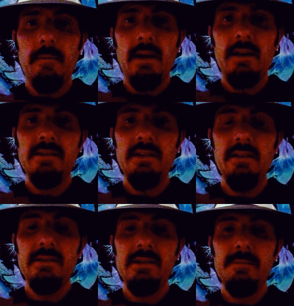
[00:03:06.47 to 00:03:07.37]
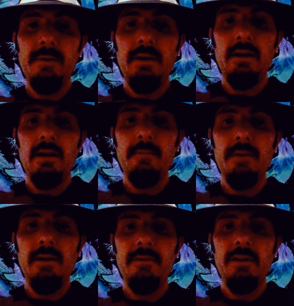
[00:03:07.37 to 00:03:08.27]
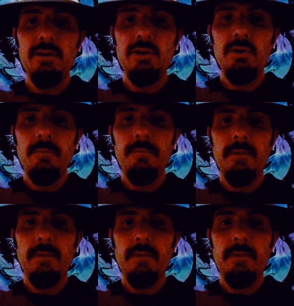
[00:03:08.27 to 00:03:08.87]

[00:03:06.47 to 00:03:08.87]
I could see this as being a bit of an issue.